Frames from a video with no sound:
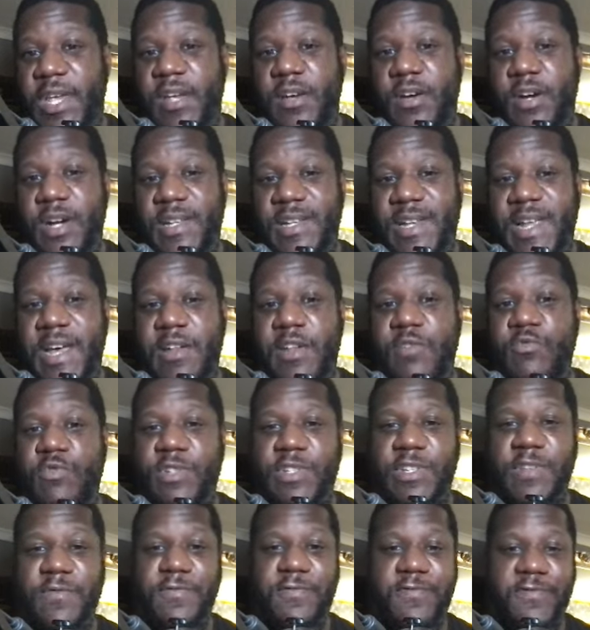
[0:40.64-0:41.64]
guys, now there was
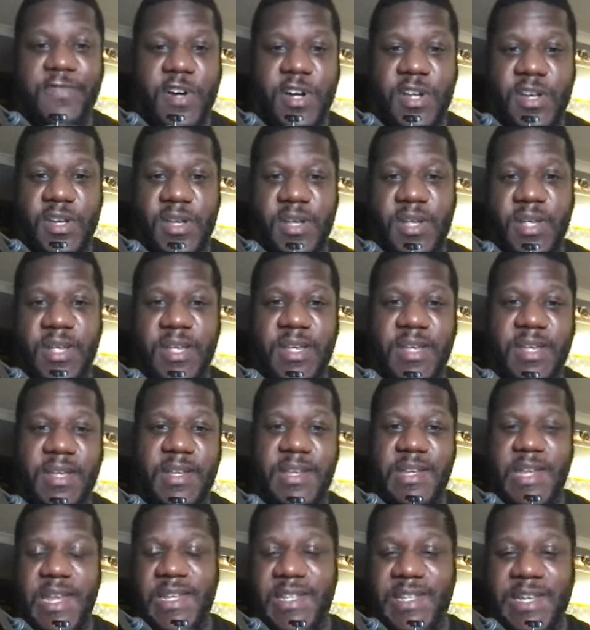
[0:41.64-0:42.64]
some FUD
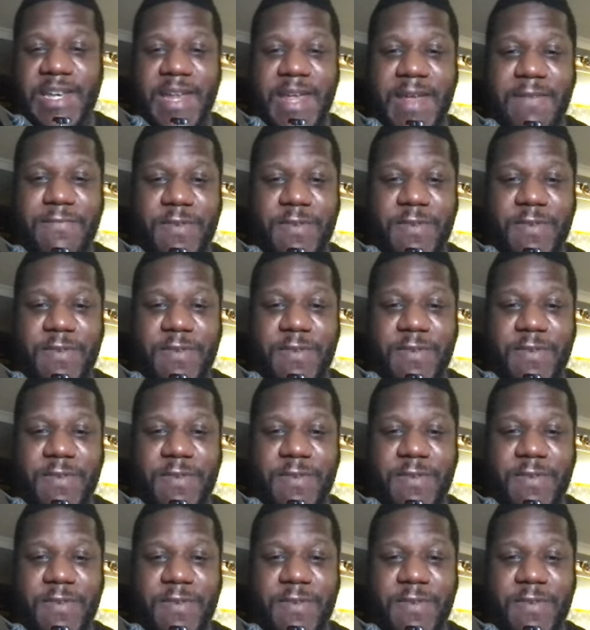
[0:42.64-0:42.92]
yesterday